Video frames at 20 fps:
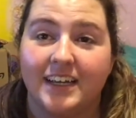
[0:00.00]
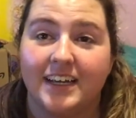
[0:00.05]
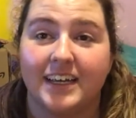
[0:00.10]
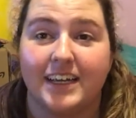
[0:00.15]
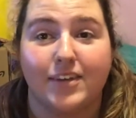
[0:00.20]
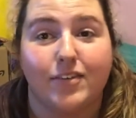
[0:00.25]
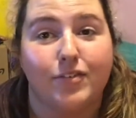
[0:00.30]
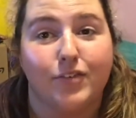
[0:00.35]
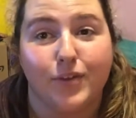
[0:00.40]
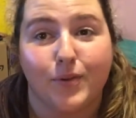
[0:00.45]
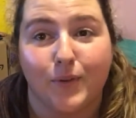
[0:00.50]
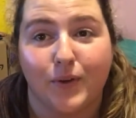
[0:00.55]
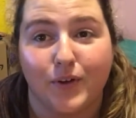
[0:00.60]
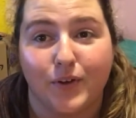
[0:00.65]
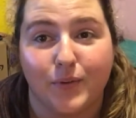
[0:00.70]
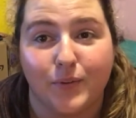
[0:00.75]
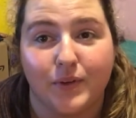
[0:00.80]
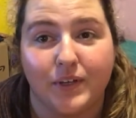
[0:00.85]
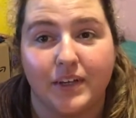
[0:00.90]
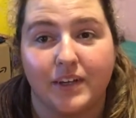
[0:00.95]
If you are
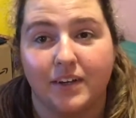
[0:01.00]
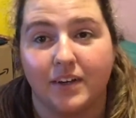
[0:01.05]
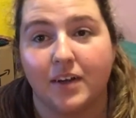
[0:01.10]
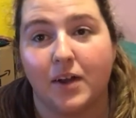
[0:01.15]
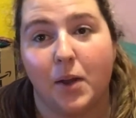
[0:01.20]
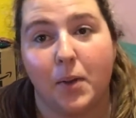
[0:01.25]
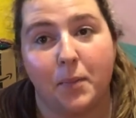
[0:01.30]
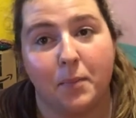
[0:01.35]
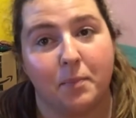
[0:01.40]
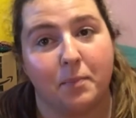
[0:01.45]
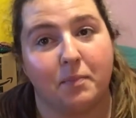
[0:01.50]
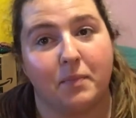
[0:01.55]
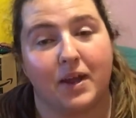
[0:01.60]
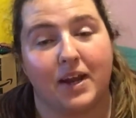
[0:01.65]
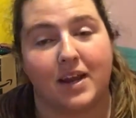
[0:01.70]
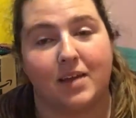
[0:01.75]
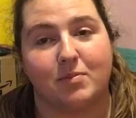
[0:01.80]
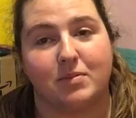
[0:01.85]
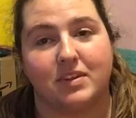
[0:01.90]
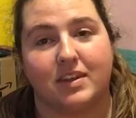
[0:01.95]
new here, my
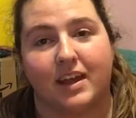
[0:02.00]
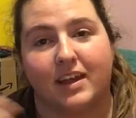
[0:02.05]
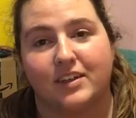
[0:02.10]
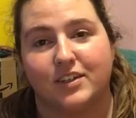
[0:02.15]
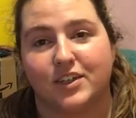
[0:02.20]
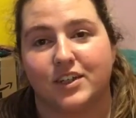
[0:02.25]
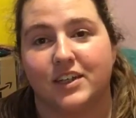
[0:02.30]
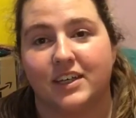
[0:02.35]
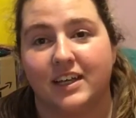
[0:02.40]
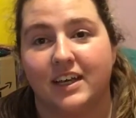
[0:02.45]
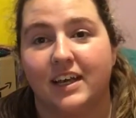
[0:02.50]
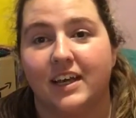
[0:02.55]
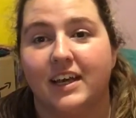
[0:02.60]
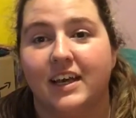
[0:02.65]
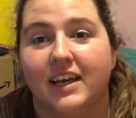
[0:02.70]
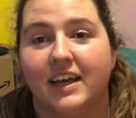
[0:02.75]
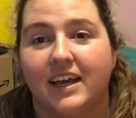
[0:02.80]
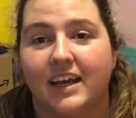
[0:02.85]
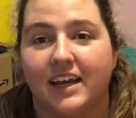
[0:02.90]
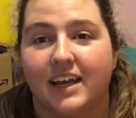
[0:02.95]
name is Ashley
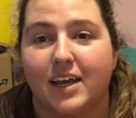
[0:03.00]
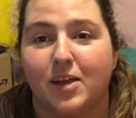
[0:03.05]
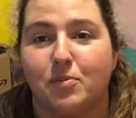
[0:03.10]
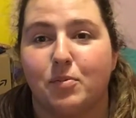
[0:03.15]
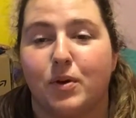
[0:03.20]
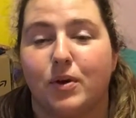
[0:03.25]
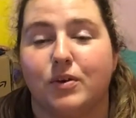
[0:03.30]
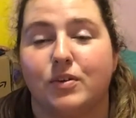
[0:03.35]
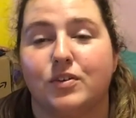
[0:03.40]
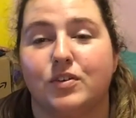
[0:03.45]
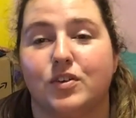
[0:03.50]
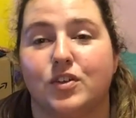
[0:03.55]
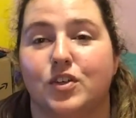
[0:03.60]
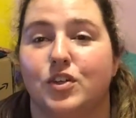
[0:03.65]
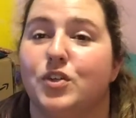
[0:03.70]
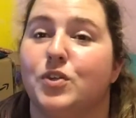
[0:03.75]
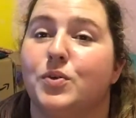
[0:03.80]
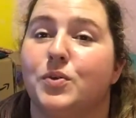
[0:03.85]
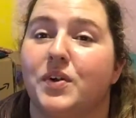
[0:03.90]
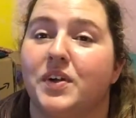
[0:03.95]
and I post
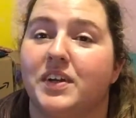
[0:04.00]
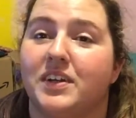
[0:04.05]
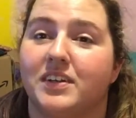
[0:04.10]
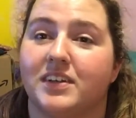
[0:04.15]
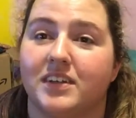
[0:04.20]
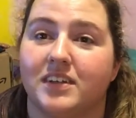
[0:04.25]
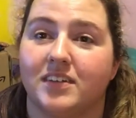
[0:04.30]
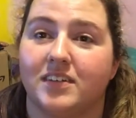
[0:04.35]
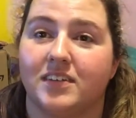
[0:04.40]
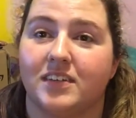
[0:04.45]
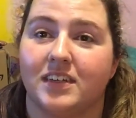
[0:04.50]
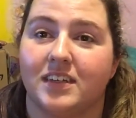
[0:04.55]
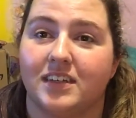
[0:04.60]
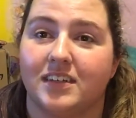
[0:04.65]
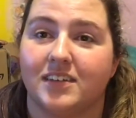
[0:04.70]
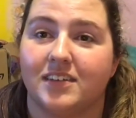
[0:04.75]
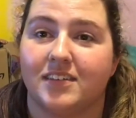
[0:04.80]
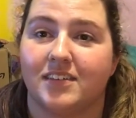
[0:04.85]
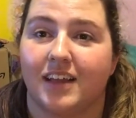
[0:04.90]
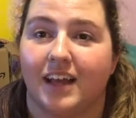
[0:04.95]
new Disney
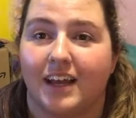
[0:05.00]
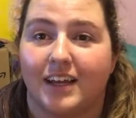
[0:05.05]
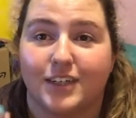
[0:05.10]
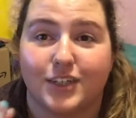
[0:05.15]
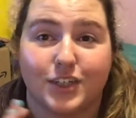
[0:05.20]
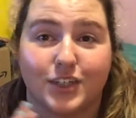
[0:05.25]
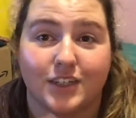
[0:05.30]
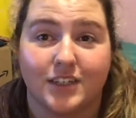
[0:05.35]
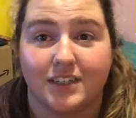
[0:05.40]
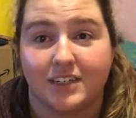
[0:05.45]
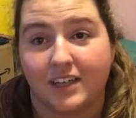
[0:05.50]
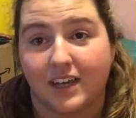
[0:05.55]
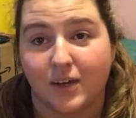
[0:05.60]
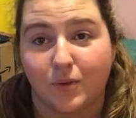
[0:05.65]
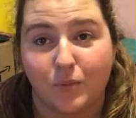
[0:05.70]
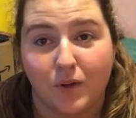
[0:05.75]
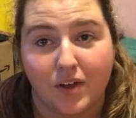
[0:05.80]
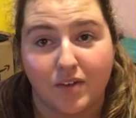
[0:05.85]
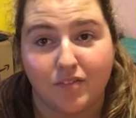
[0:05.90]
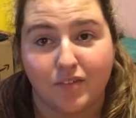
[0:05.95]
slash
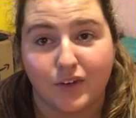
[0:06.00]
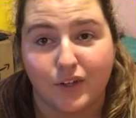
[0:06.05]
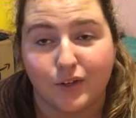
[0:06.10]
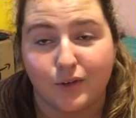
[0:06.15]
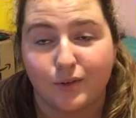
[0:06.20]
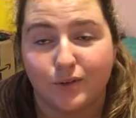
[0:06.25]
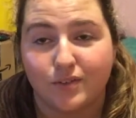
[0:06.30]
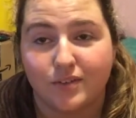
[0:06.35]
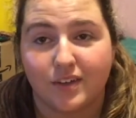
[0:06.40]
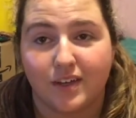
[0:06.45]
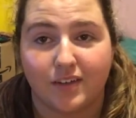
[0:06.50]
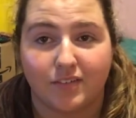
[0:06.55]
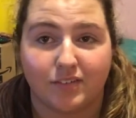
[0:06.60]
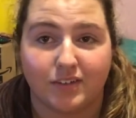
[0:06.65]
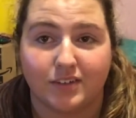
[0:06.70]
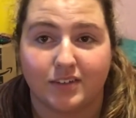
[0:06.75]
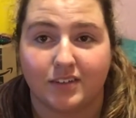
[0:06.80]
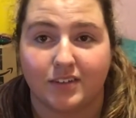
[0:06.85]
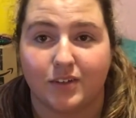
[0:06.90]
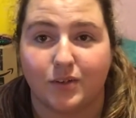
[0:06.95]
DIY videos every
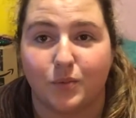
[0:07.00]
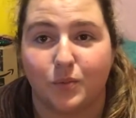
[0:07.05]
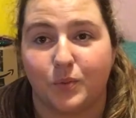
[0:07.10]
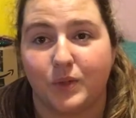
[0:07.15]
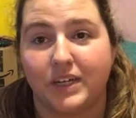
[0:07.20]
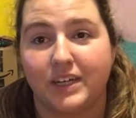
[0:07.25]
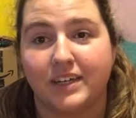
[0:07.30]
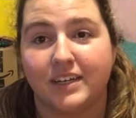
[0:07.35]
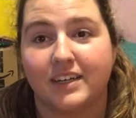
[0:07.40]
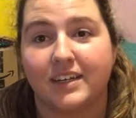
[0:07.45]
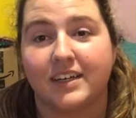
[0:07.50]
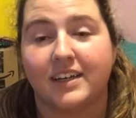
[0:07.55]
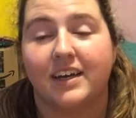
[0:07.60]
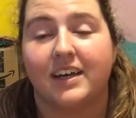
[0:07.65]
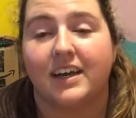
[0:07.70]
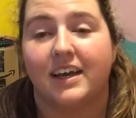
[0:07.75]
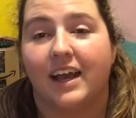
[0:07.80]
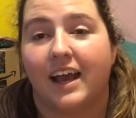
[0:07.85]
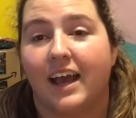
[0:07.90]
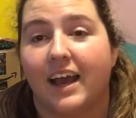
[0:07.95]
single week
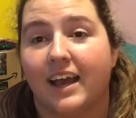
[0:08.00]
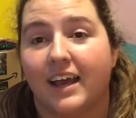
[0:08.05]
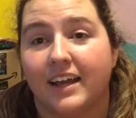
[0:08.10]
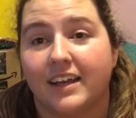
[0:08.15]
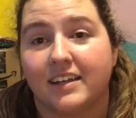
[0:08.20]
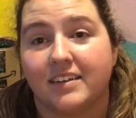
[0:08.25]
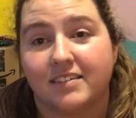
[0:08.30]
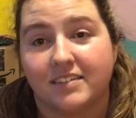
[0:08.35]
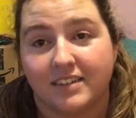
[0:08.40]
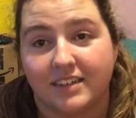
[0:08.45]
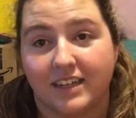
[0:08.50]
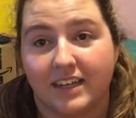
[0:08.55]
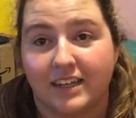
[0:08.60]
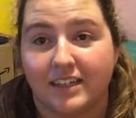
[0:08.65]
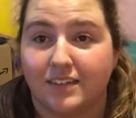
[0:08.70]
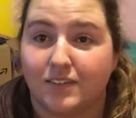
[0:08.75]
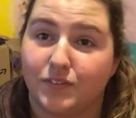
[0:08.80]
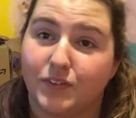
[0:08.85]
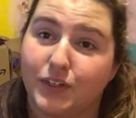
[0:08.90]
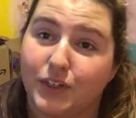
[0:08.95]
and
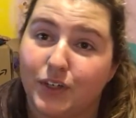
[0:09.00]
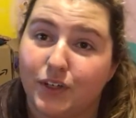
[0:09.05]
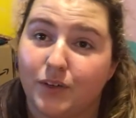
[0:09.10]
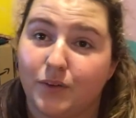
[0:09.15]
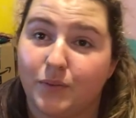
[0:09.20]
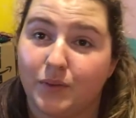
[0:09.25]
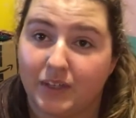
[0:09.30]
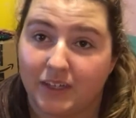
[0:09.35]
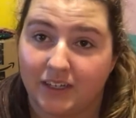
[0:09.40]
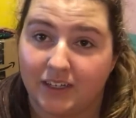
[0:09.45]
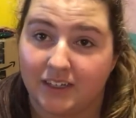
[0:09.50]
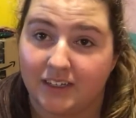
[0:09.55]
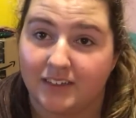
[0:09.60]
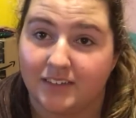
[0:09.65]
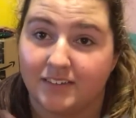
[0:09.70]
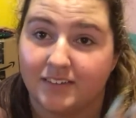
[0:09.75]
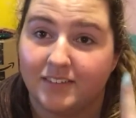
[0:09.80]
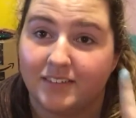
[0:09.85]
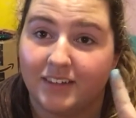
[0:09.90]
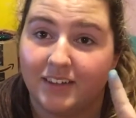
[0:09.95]
today's video
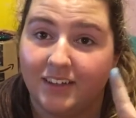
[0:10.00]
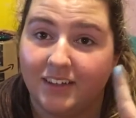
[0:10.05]
is